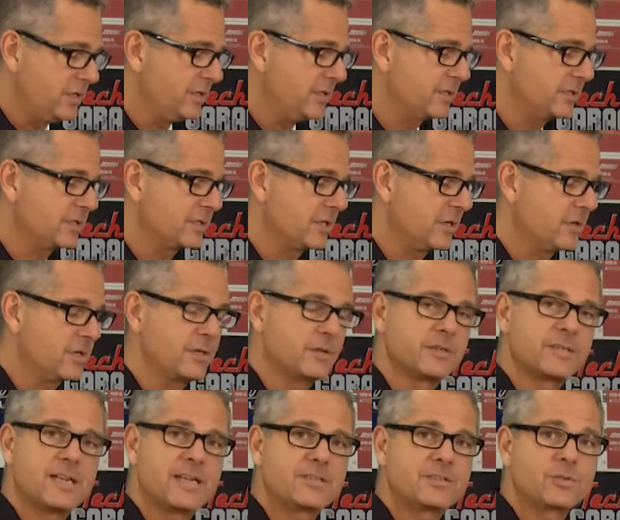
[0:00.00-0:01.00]
you can just go to your
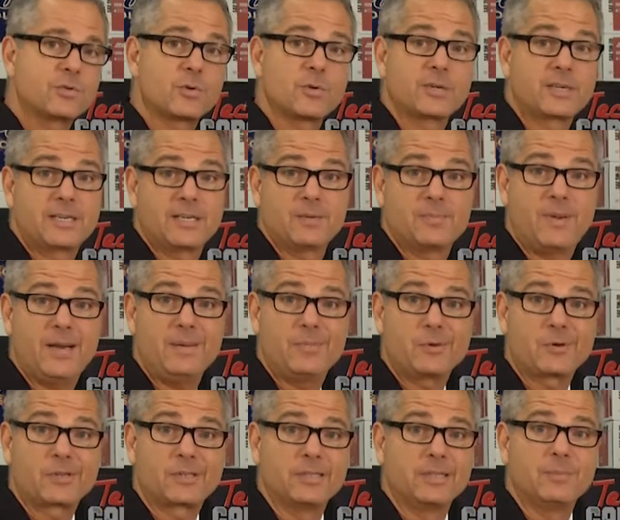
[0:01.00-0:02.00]
desk drawer and get a
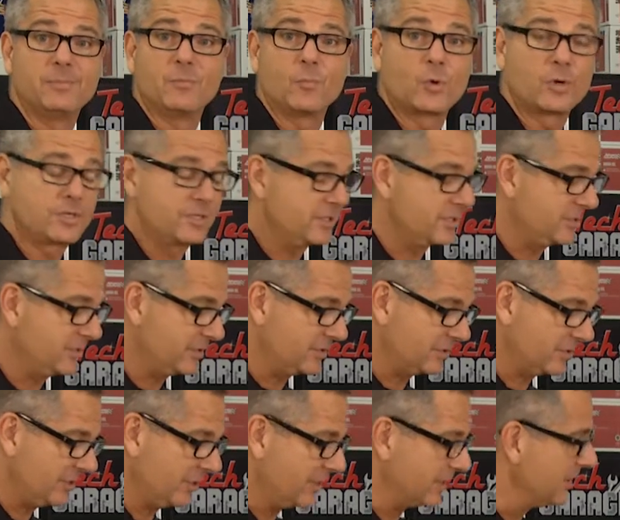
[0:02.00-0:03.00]
paper clip. Works just as
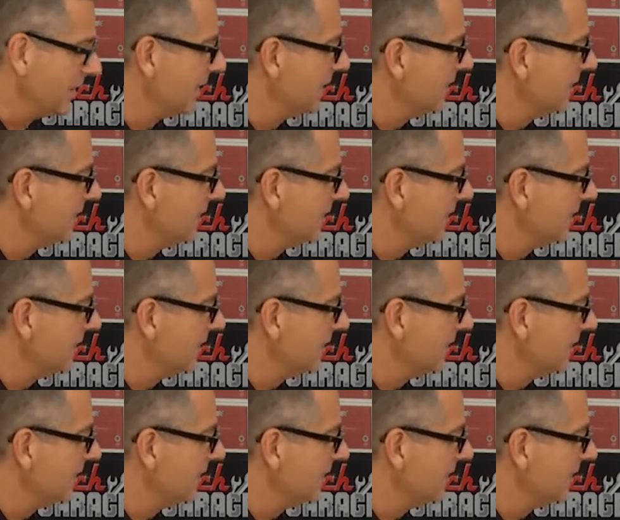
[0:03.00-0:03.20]
good.